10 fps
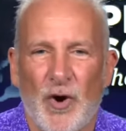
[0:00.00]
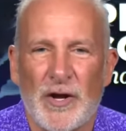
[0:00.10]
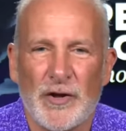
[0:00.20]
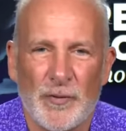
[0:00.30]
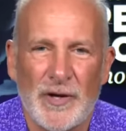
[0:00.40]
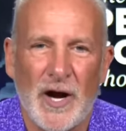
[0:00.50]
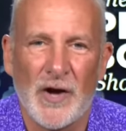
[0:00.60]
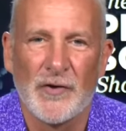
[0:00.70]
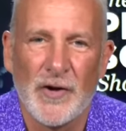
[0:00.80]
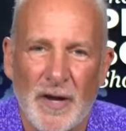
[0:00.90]

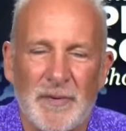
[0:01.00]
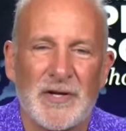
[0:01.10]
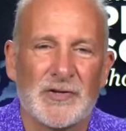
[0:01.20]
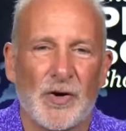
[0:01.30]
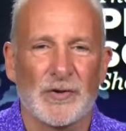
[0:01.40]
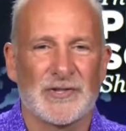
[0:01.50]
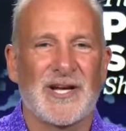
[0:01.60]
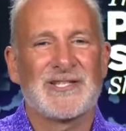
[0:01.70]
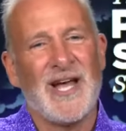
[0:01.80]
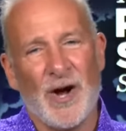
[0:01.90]
2300 i mean these gold
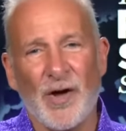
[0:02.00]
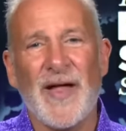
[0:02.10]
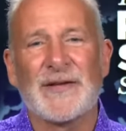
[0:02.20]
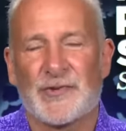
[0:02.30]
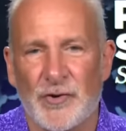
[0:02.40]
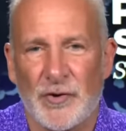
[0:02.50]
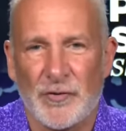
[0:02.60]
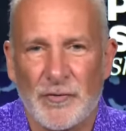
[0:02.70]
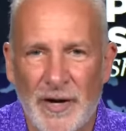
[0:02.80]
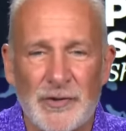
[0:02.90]
stocks yeah all that's true
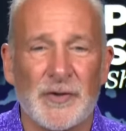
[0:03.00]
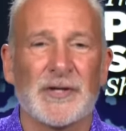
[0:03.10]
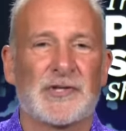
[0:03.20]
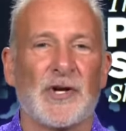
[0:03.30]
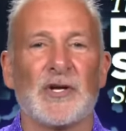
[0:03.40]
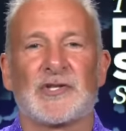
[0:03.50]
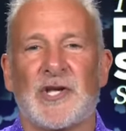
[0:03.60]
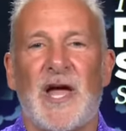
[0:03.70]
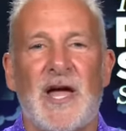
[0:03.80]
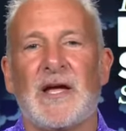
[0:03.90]
right you can still
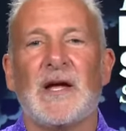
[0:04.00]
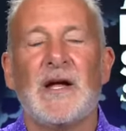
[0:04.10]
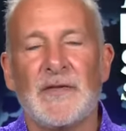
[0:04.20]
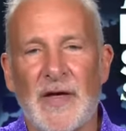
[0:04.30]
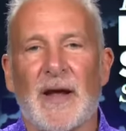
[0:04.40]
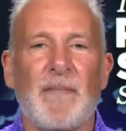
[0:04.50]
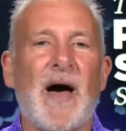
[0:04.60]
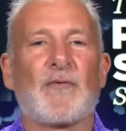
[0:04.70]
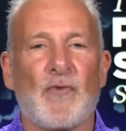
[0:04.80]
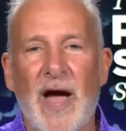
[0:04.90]
say that i'm
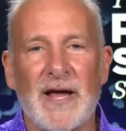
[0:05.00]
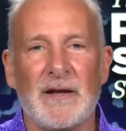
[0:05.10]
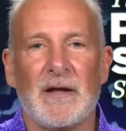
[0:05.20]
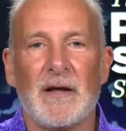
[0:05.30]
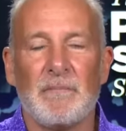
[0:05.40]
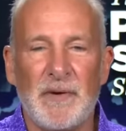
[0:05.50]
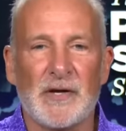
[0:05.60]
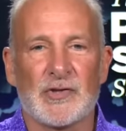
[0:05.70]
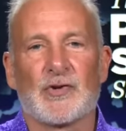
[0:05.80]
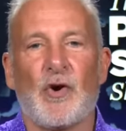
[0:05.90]
not right
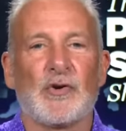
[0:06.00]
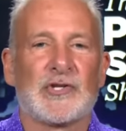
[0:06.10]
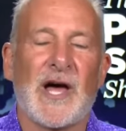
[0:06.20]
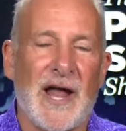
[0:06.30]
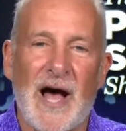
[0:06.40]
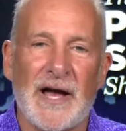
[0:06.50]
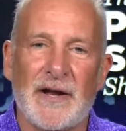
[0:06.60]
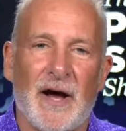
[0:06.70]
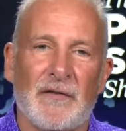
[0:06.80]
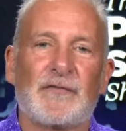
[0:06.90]
because gold's not high
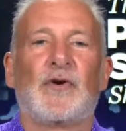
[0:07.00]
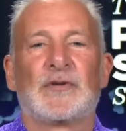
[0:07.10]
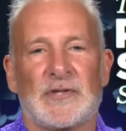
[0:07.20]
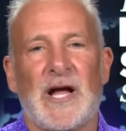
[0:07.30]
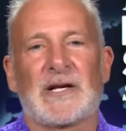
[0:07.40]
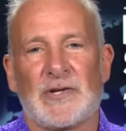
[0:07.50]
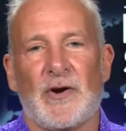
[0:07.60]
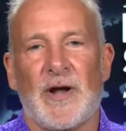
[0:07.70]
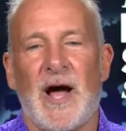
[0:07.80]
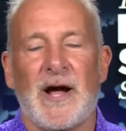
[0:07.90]
enough gold stocks
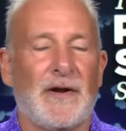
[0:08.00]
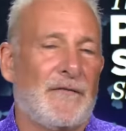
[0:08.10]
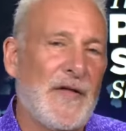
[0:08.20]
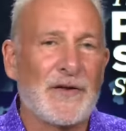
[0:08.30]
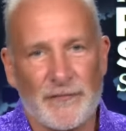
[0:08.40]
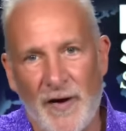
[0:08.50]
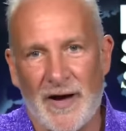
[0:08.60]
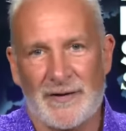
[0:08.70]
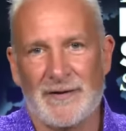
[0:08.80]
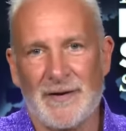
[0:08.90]
aren't high enough that's
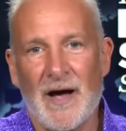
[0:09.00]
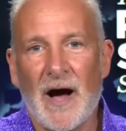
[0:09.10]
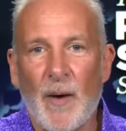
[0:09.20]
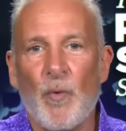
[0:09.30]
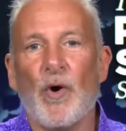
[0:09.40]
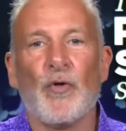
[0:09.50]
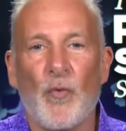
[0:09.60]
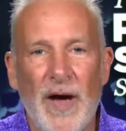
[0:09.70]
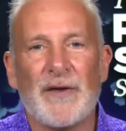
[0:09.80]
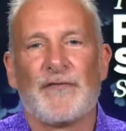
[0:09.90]
fine i'm willing to
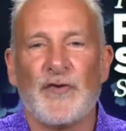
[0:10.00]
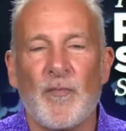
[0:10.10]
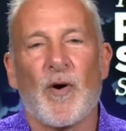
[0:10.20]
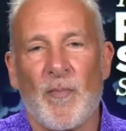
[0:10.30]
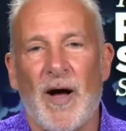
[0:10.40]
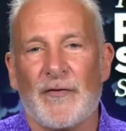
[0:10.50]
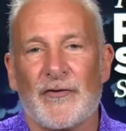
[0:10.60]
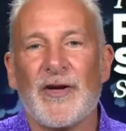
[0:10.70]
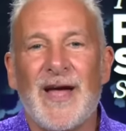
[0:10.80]
wait a few more months